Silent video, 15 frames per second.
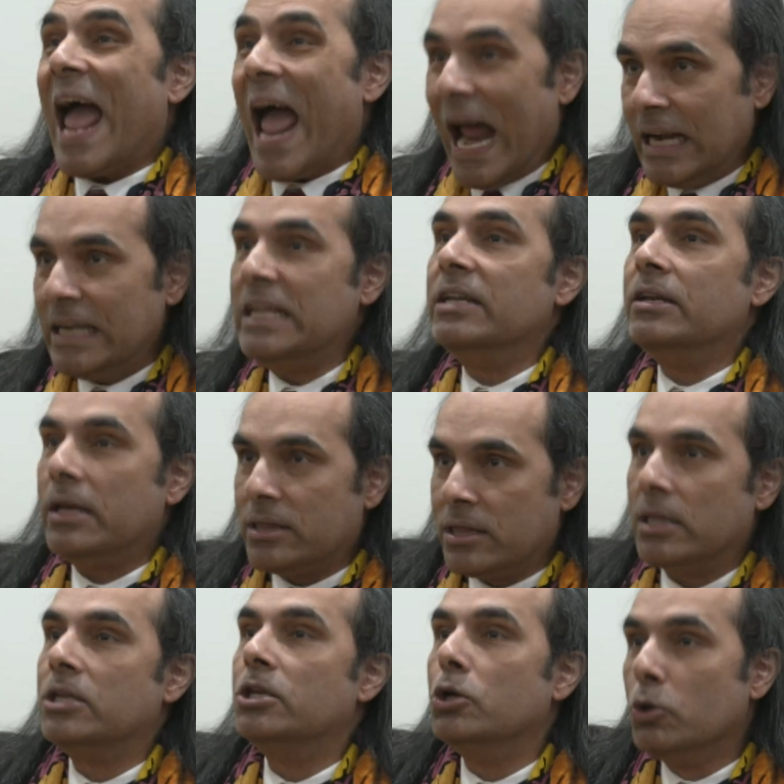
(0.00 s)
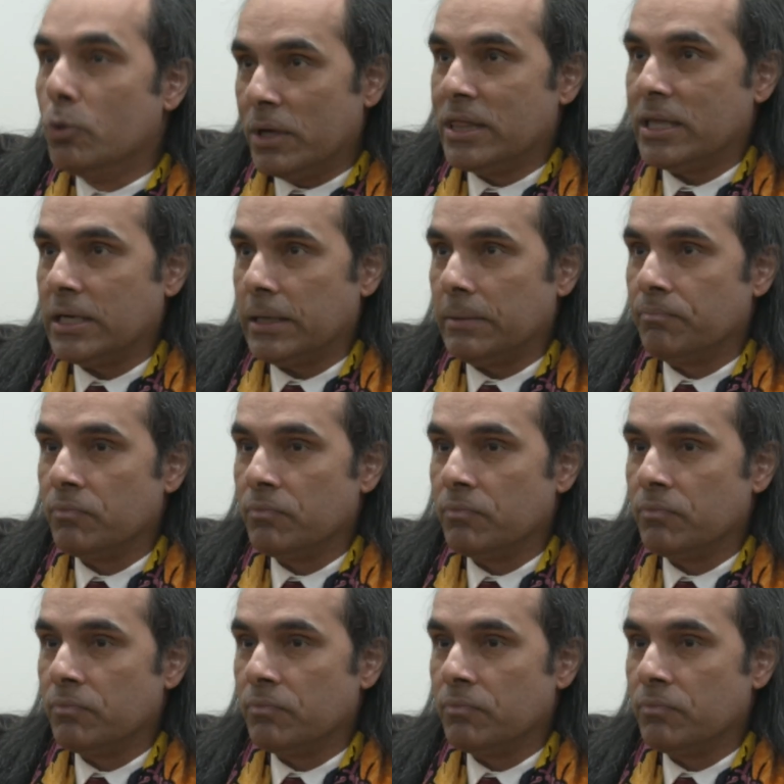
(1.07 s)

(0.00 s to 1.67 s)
anti-racist university.